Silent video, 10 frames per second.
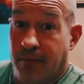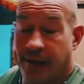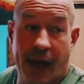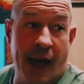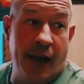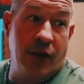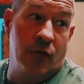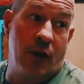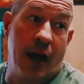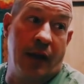Yeah, you're
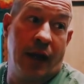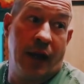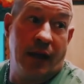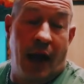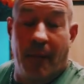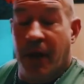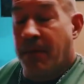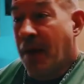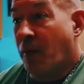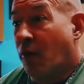right. Not many
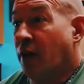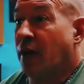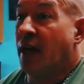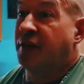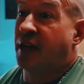people realize